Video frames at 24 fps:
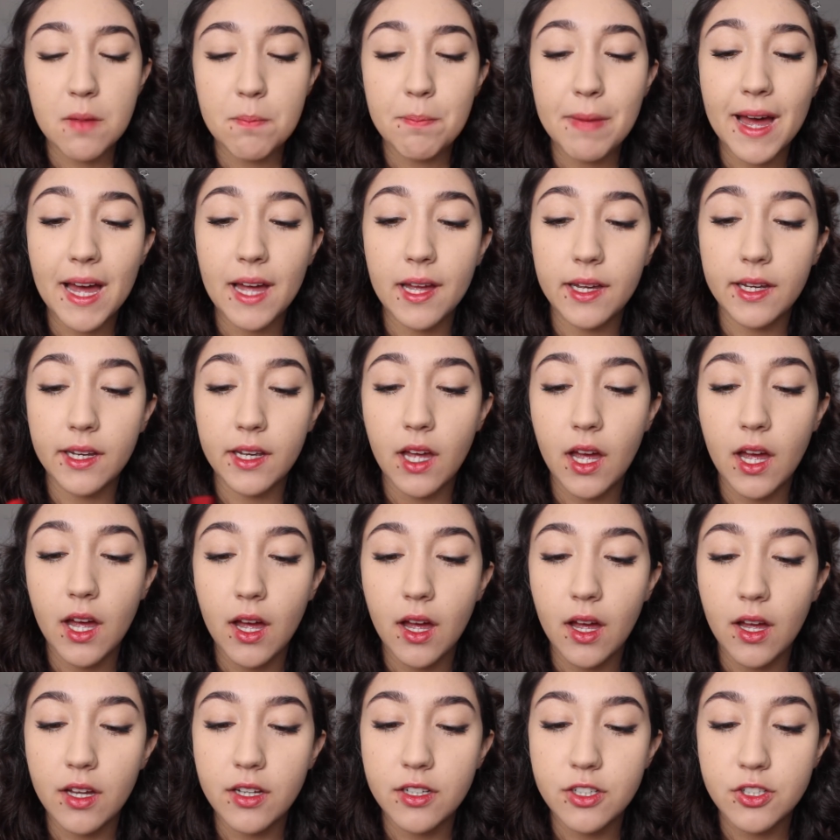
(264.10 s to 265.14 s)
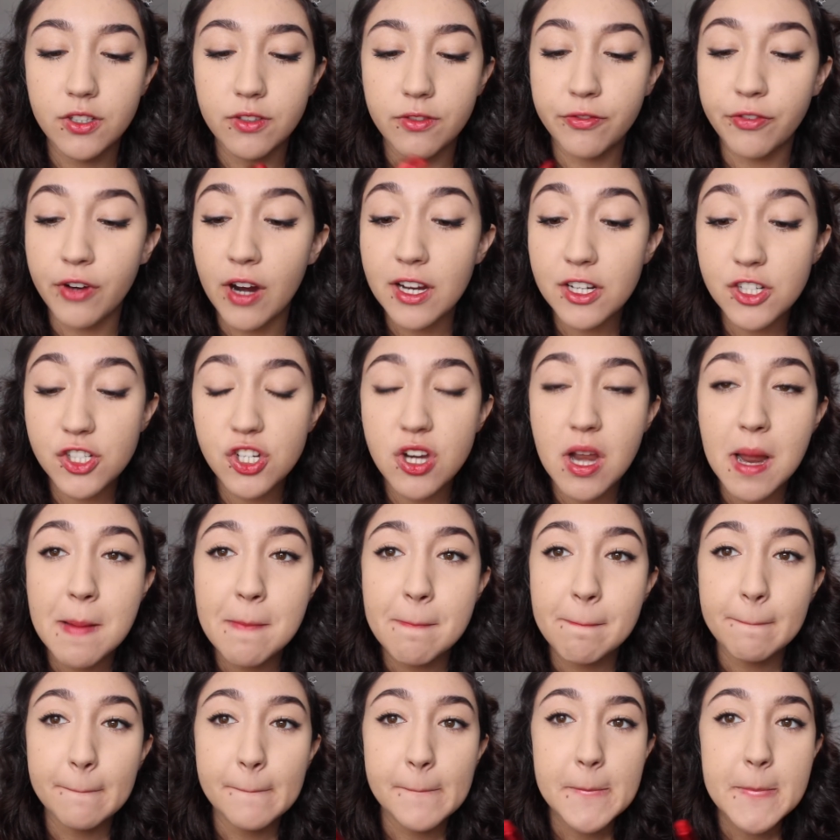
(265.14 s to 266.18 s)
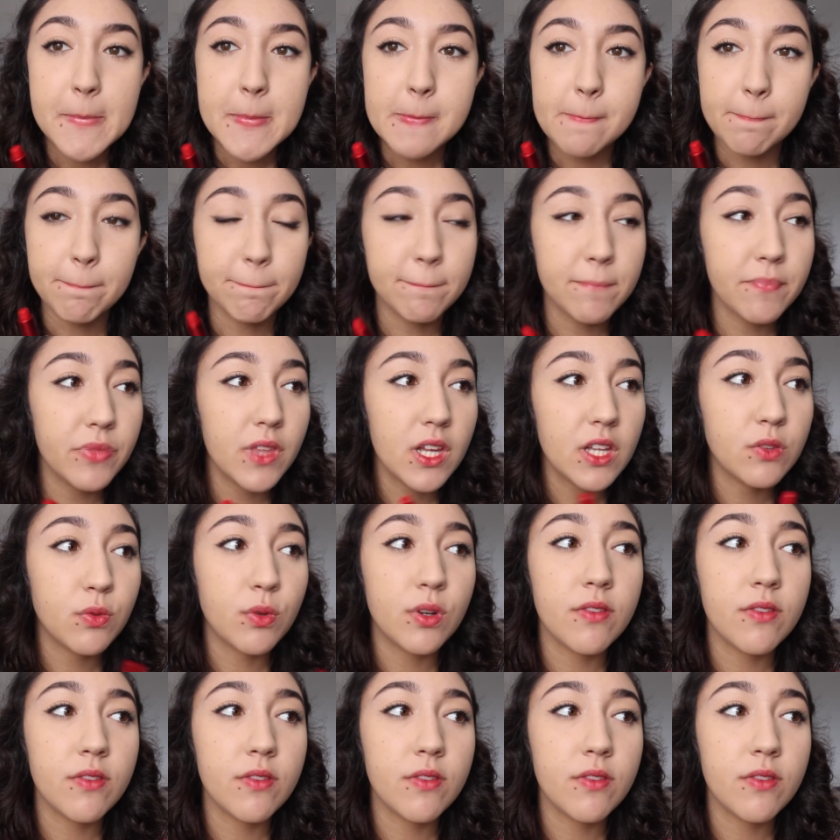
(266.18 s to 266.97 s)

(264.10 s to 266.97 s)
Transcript: by uh, Fresh. It's